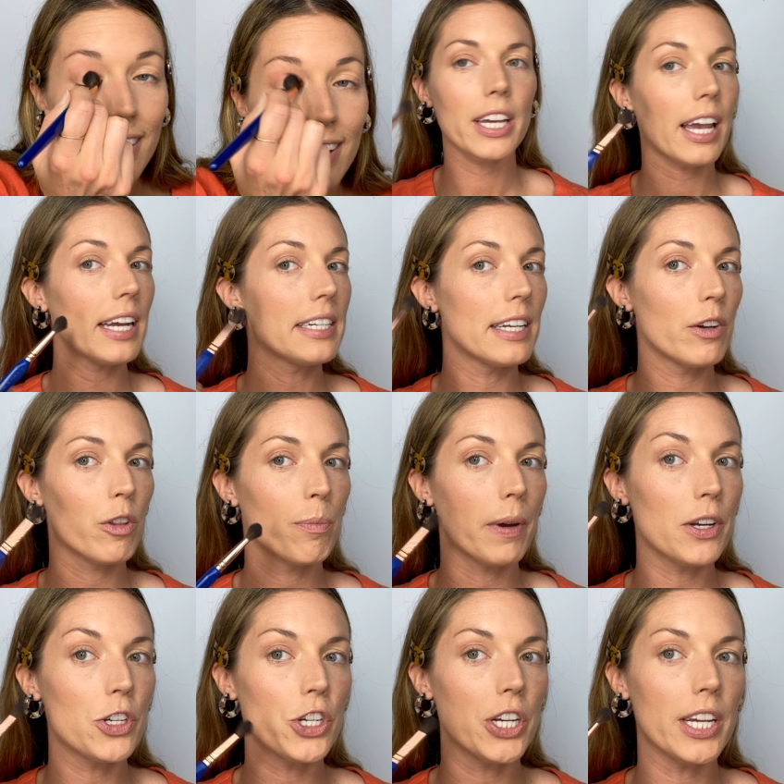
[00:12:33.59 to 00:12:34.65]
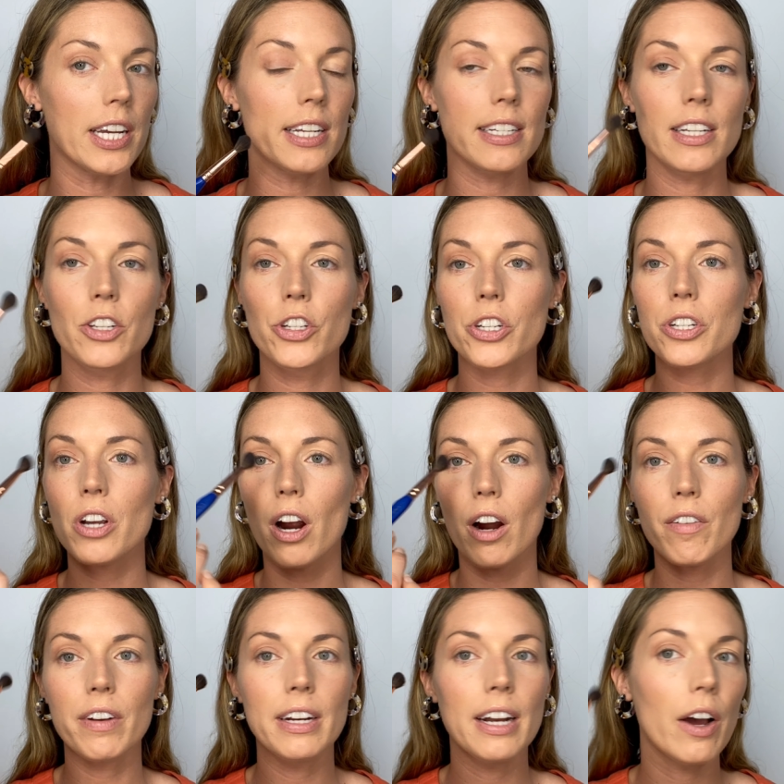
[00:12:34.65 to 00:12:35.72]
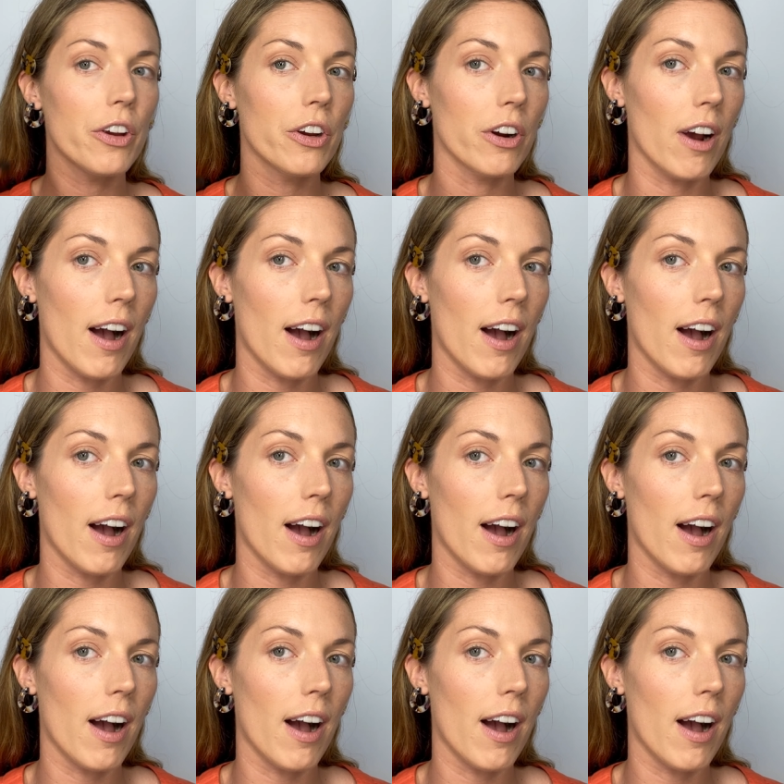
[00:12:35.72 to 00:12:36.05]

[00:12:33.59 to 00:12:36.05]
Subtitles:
Like I did with my cheeks, it's just carving out your